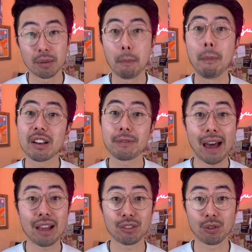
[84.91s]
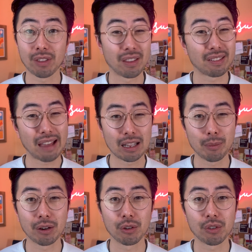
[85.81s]
much faster than the
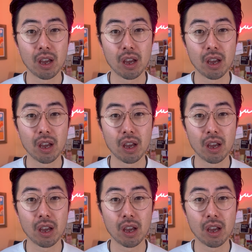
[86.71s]
salamanders,